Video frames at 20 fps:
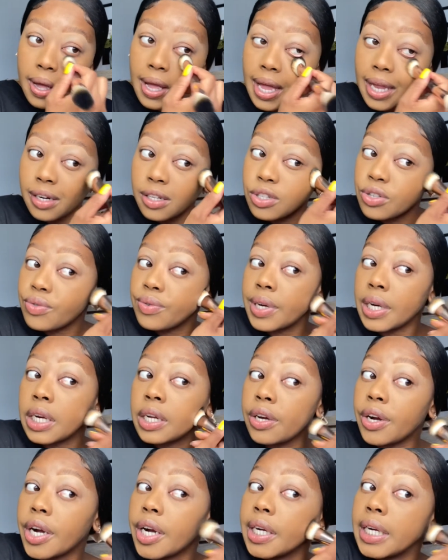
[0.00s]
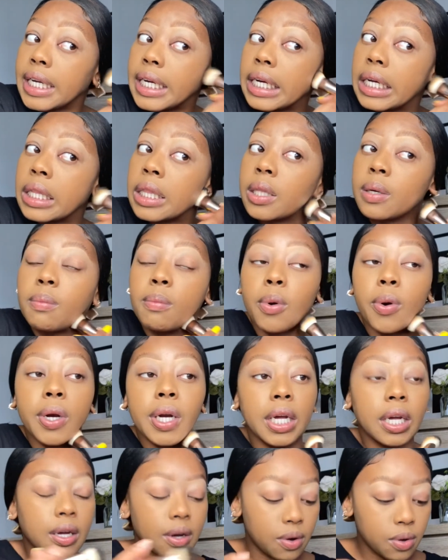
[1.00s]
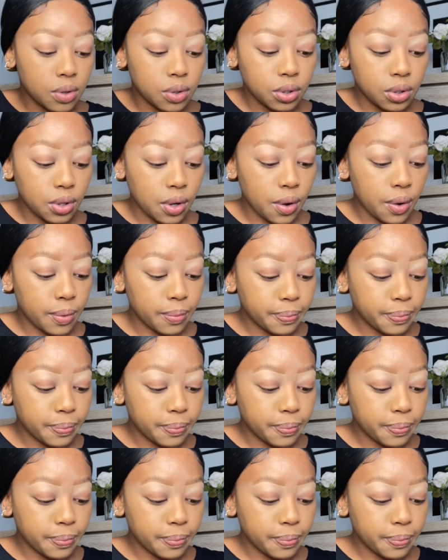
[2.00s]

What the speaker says: And it's really early in the morning also.